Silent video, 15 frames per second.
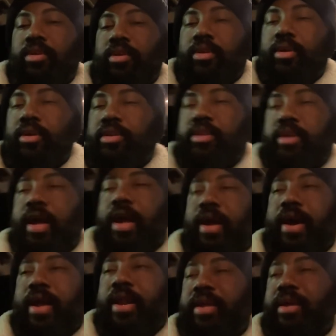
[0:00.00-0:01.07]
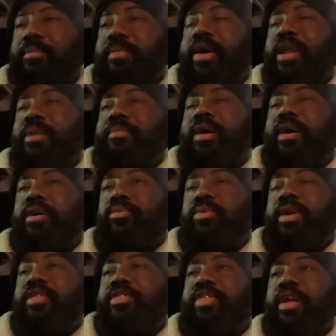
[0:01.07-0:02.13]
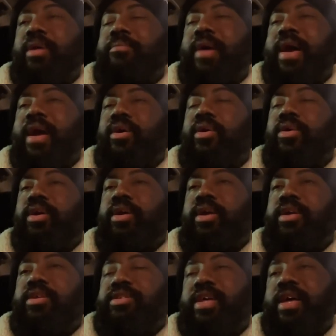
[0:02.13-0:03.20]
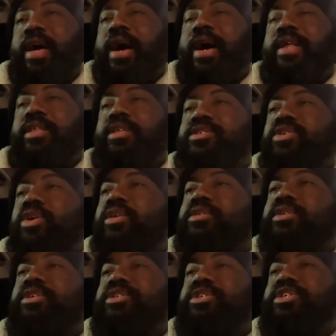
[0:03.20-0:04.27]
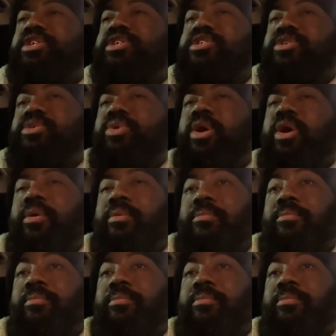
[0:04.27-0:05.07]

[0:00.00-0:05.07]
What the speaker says: The only thing I kind of get mad about when I think back on it is that I didn't start this shit sooner.